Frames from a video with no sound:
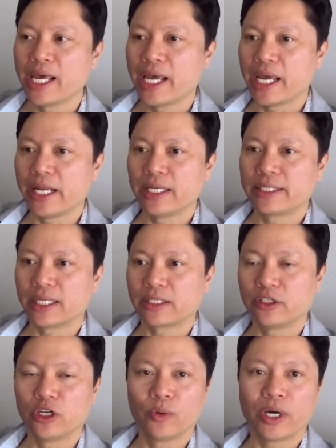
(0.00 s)
And he says,
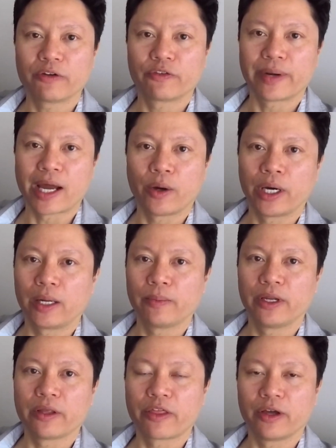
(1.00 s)
you know what, from now on, I'm
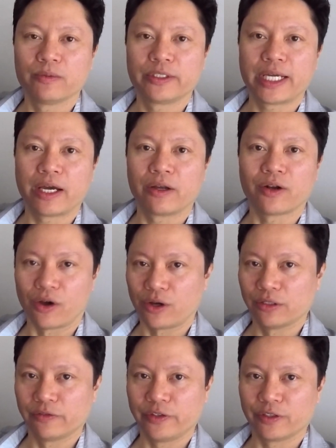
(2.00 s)
gonna thumbs down
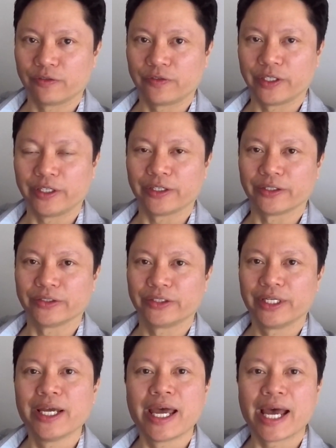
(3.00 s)
all of your videos,
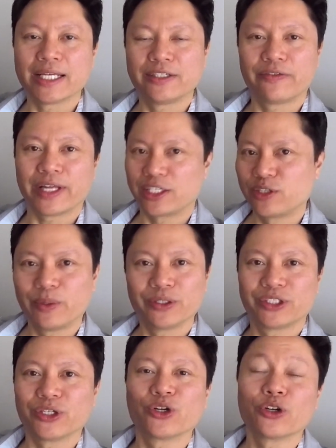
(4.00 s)
as if that's
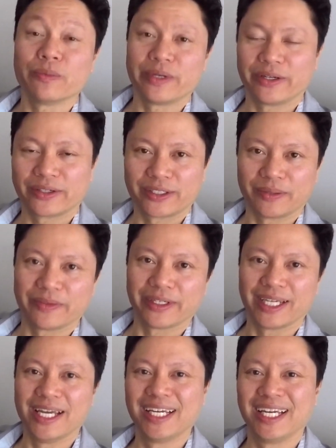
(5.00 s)
supposed to hurt me or
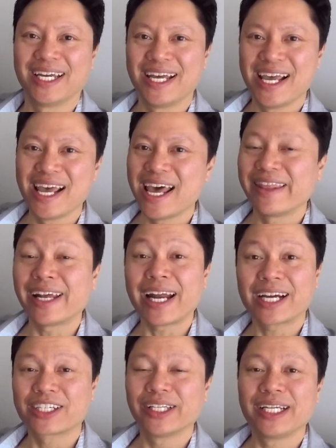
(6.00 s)
something. That
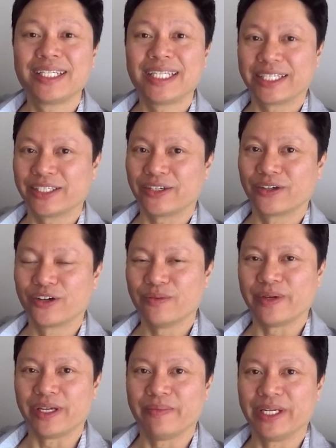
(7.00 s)
actually doesn't hurt
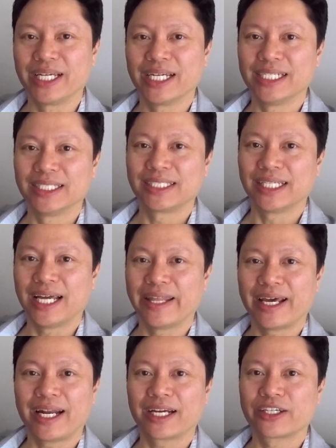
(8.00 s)
me, because
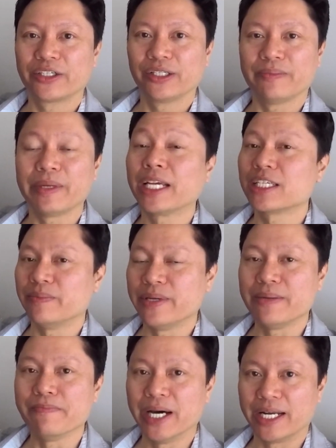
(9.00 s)
that actually makes
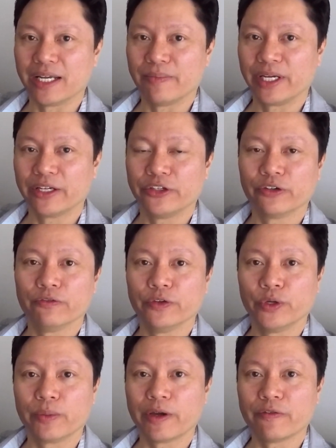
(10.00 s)
me money, because you're
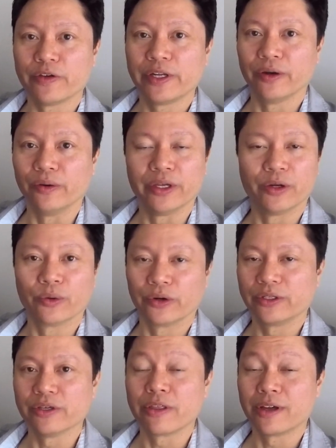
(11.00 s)
viewing my video in order
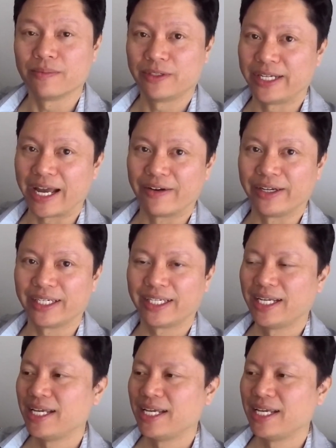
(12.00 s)
to thumbs down it.